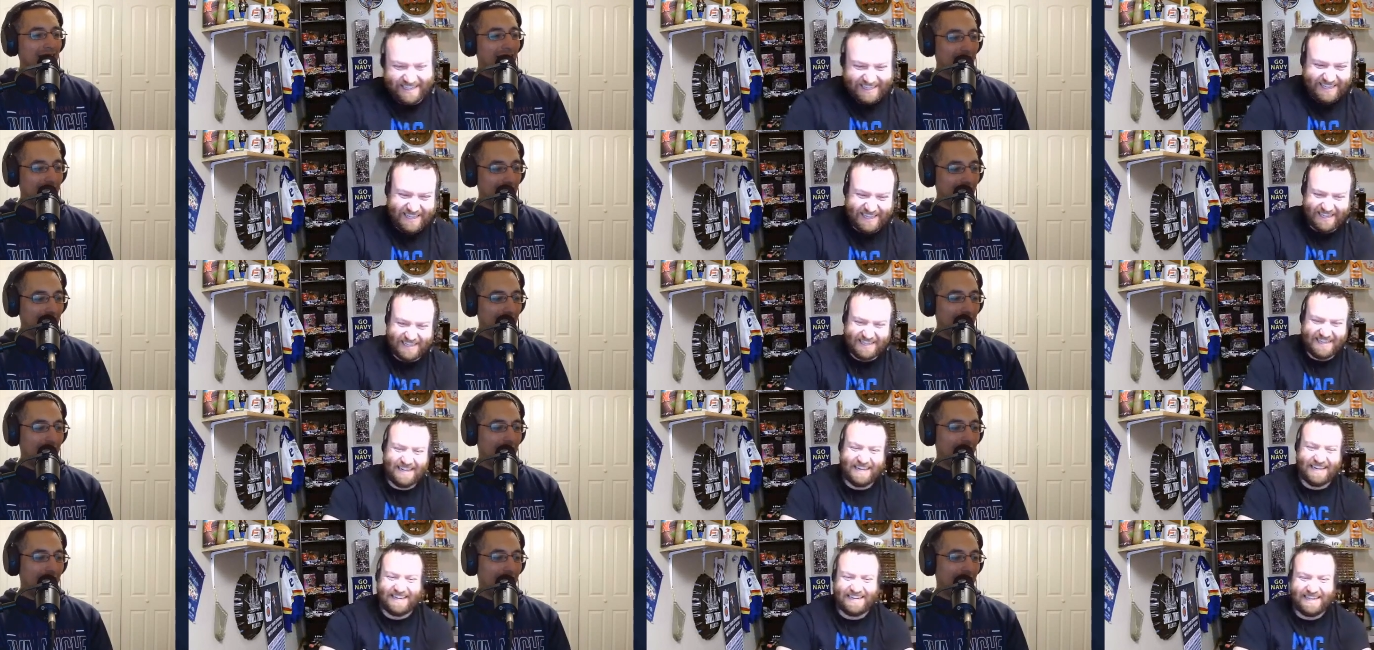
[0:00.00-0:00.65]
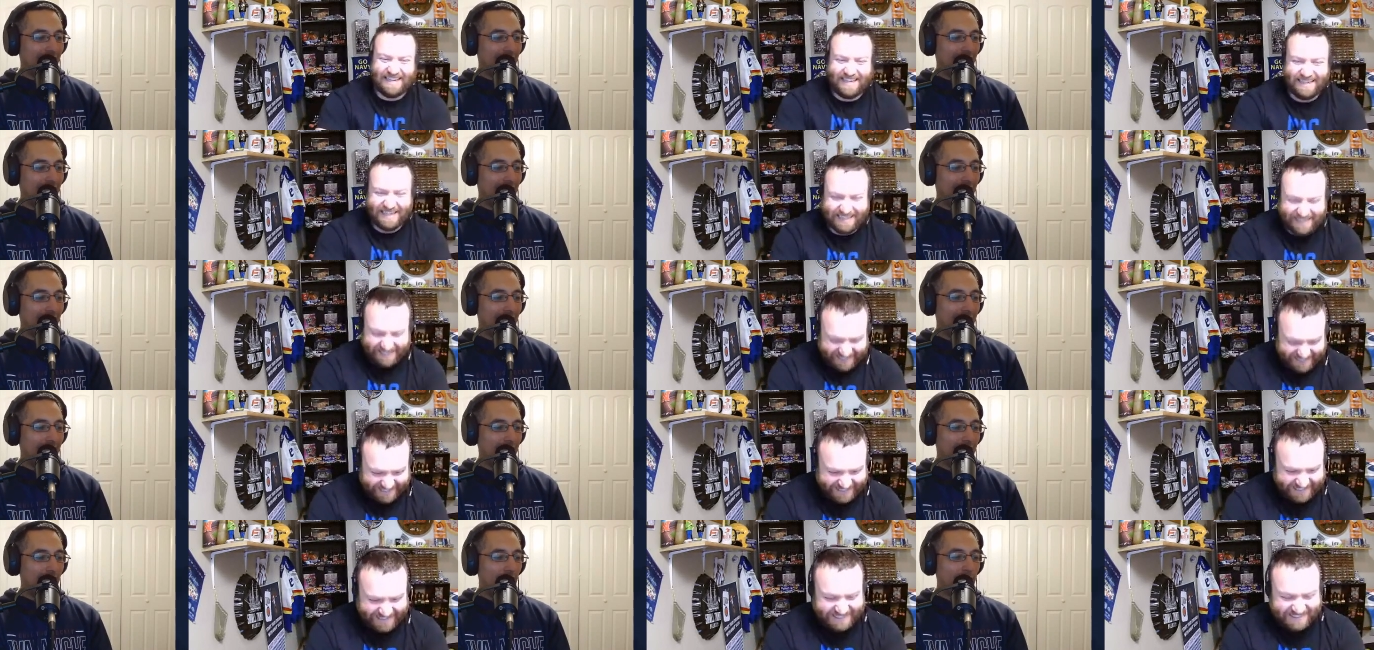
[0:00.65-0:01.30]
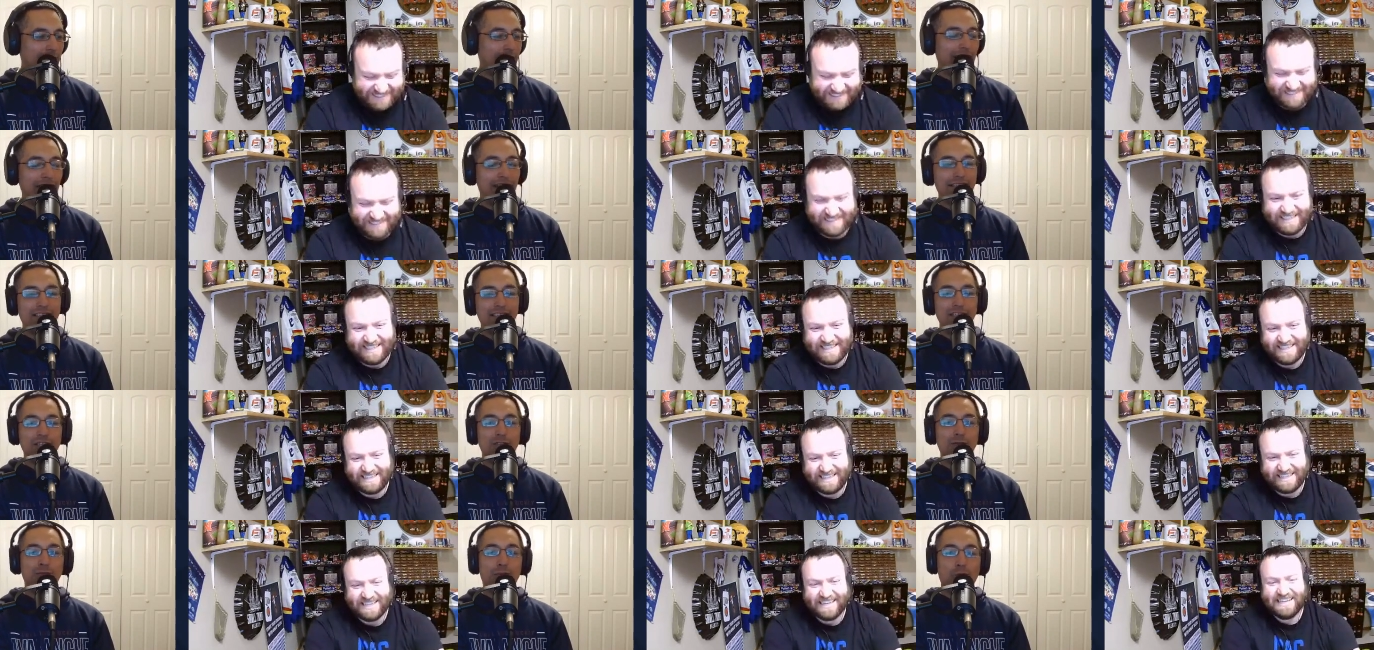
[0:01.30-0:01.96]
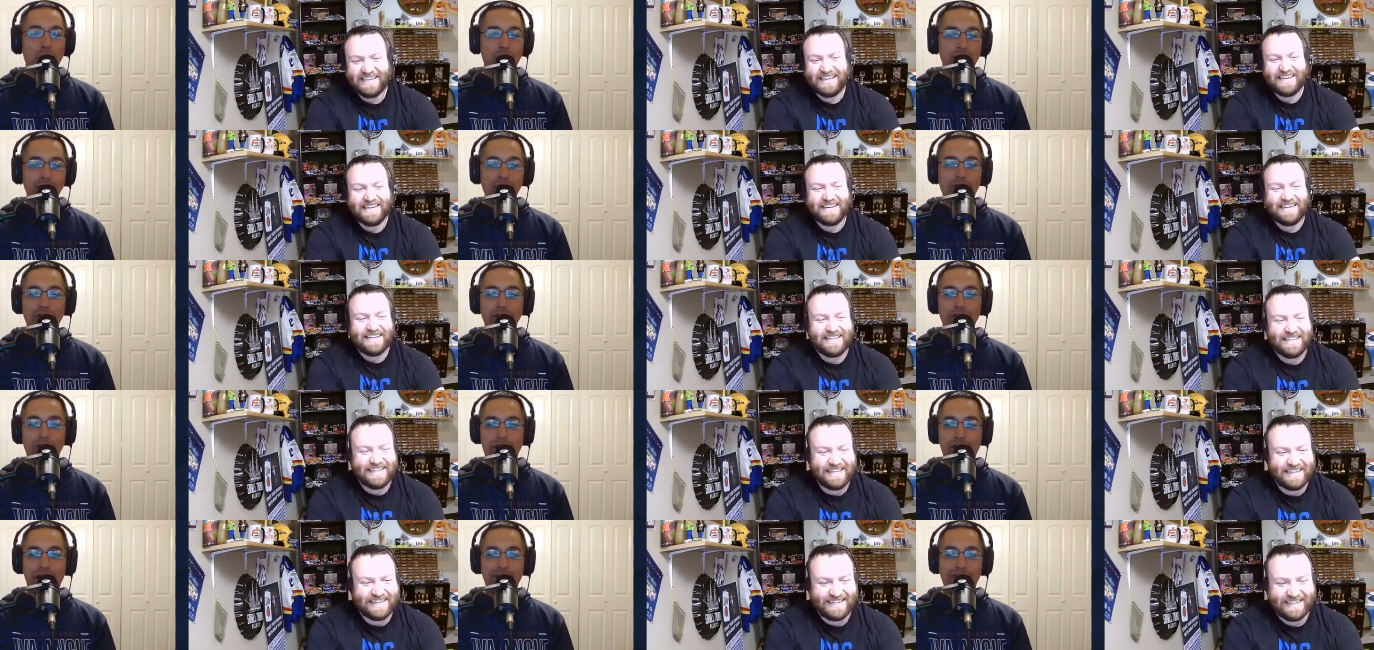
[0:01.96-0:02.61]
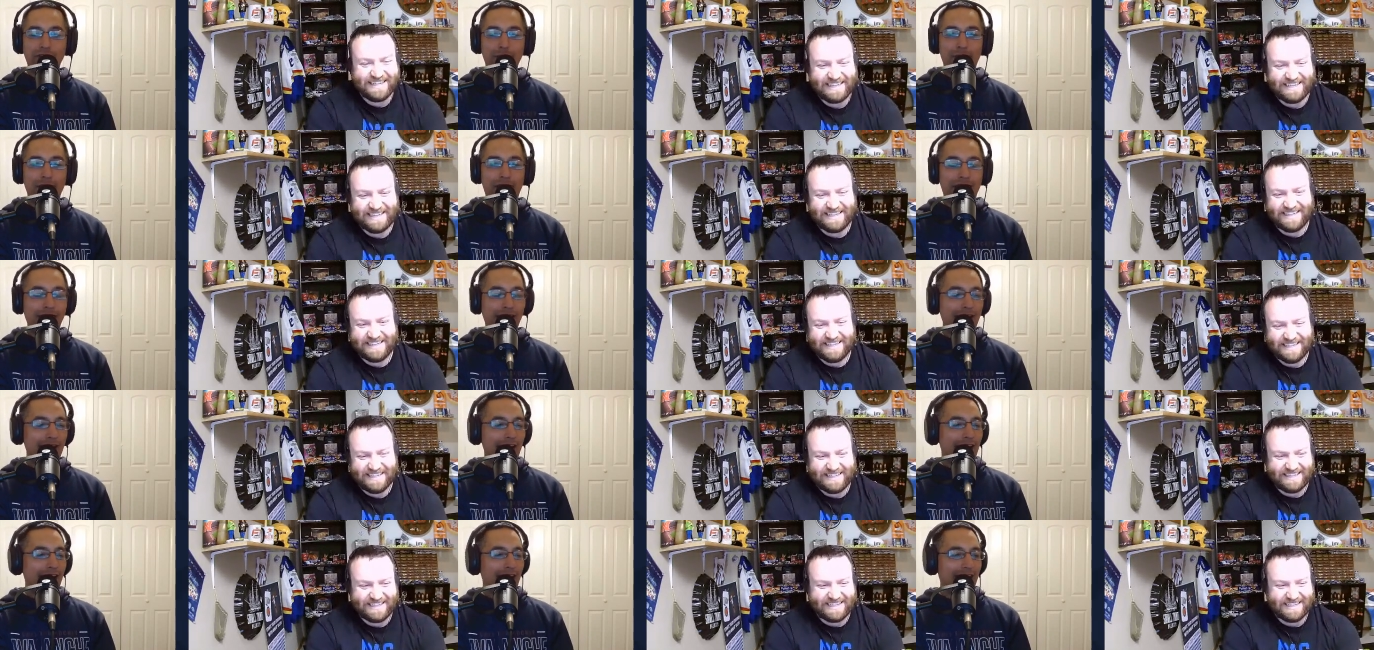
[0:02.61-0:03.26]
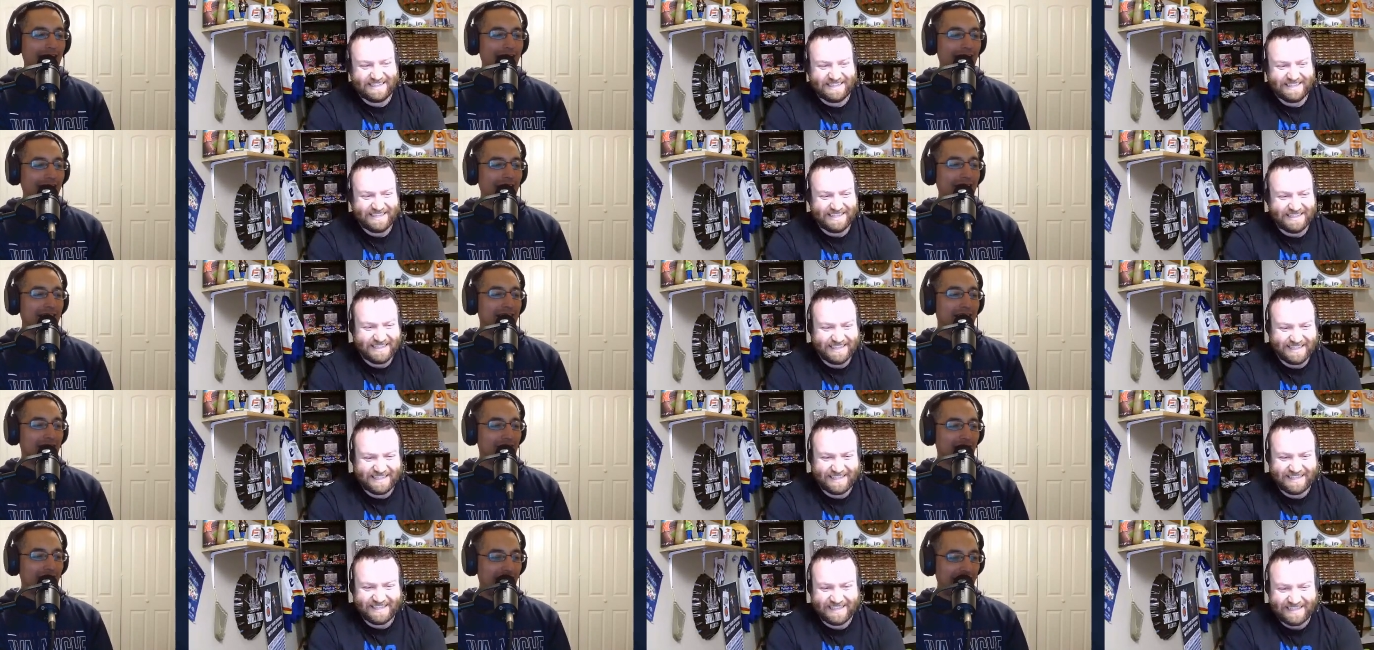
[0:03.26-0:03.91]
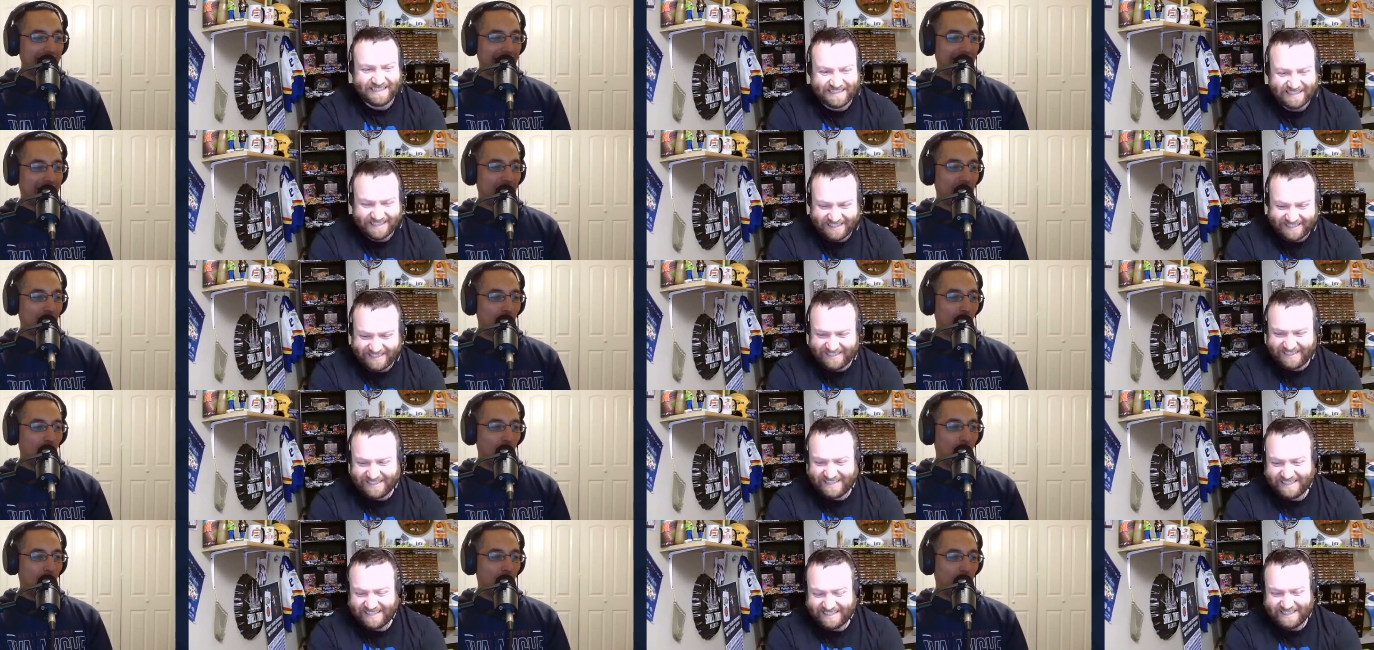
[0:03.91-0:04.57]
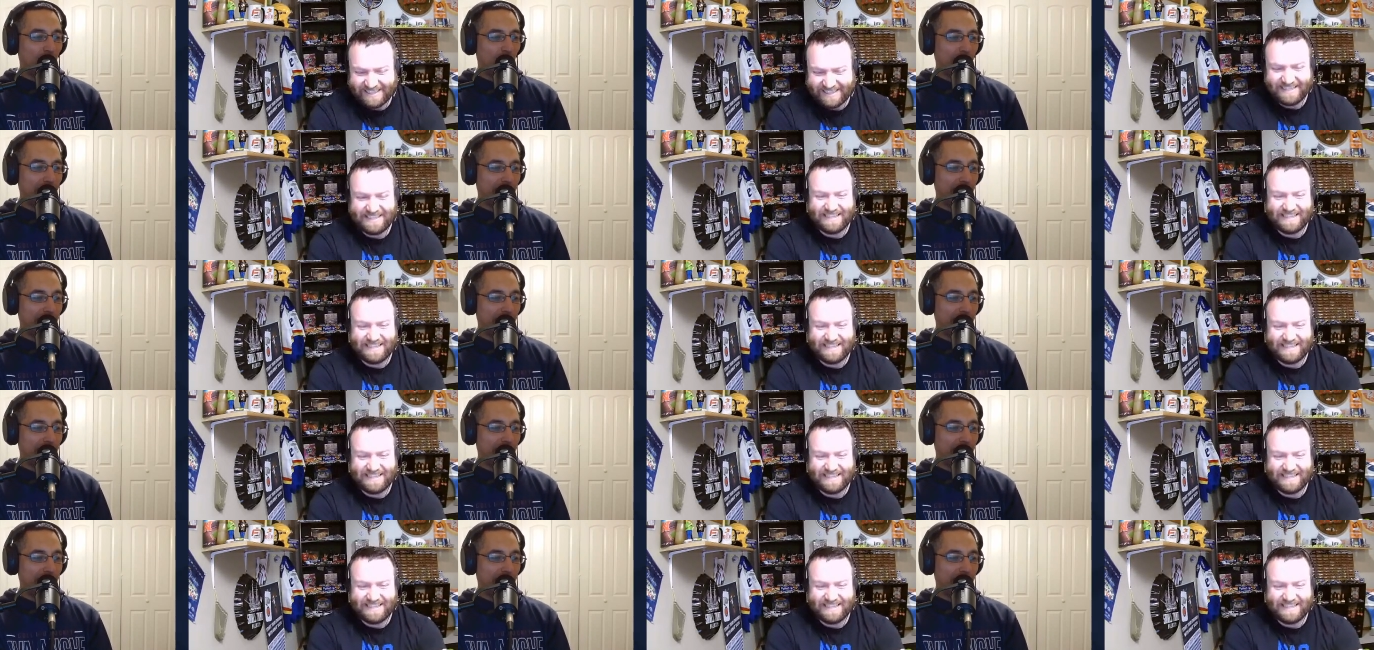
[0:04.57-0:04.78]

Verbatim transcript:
Speaker 1: ah, okay, listen, spoiler alert, everybody. It is late over